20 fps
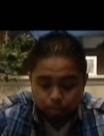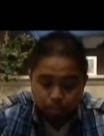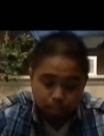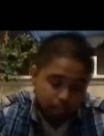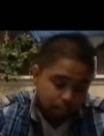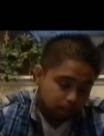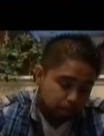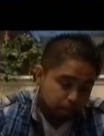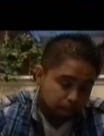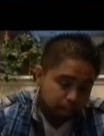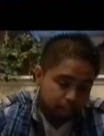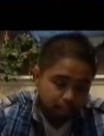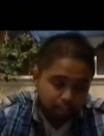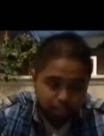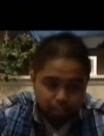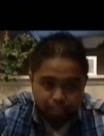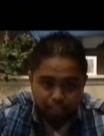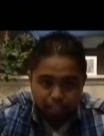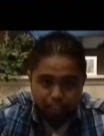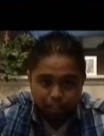anybody
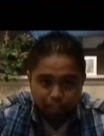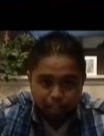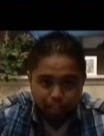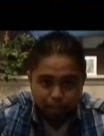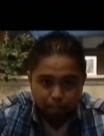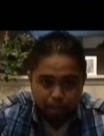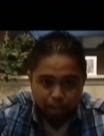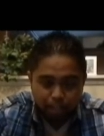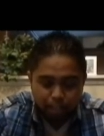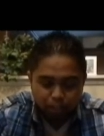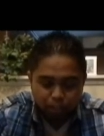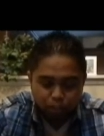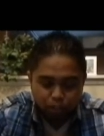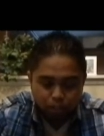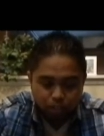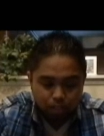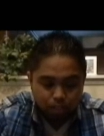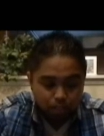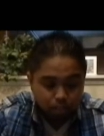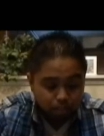else that you think might
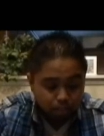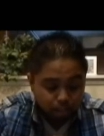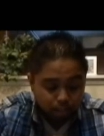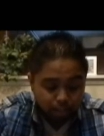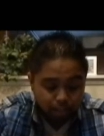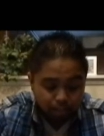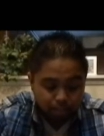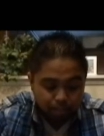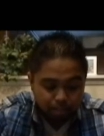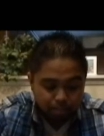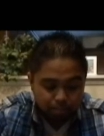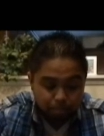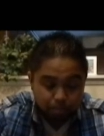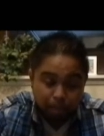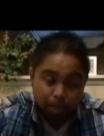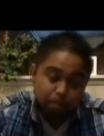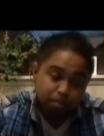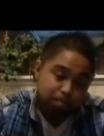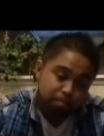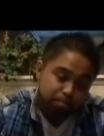
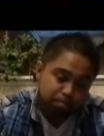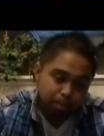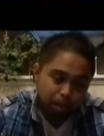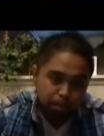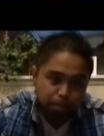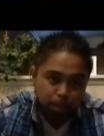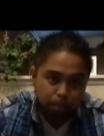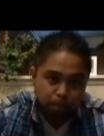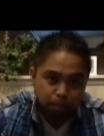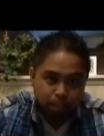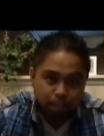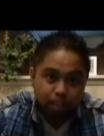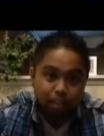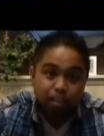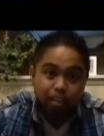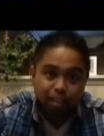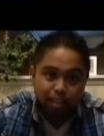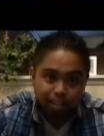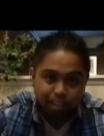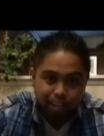be able to
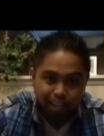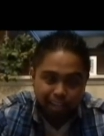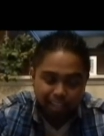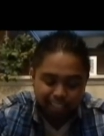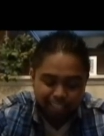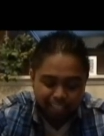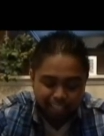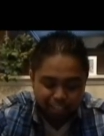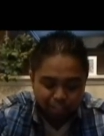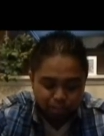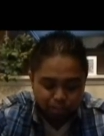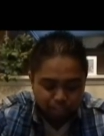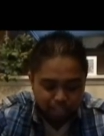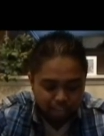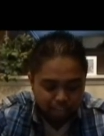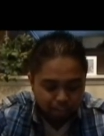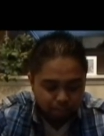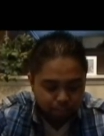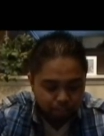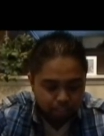get use
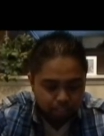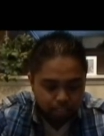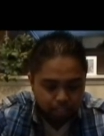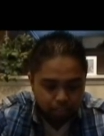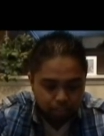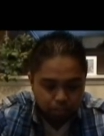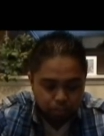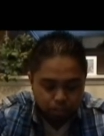out of it here.